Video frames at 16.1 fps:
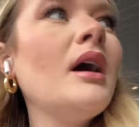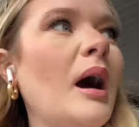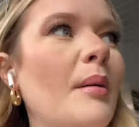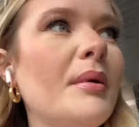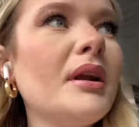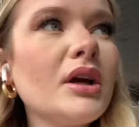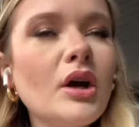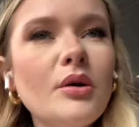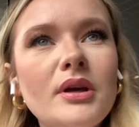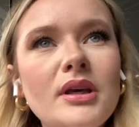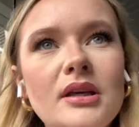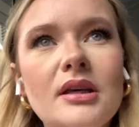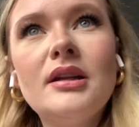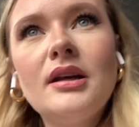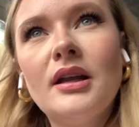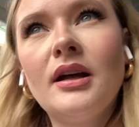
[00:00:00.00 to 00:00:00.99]
I'm gonna go
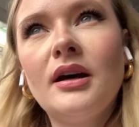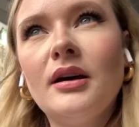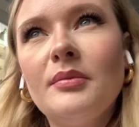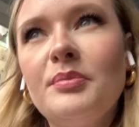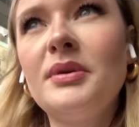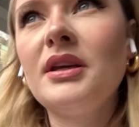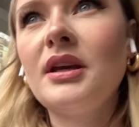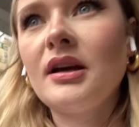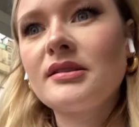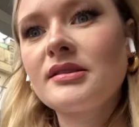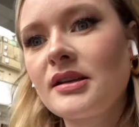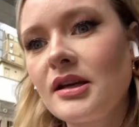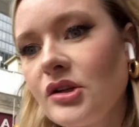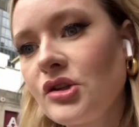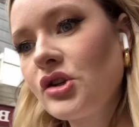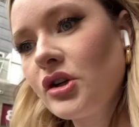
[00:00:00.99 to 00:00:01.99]
eat at a PS
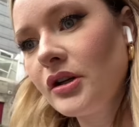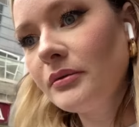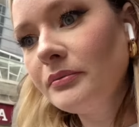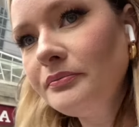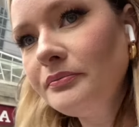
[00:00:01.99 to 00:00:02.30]
Kitchen,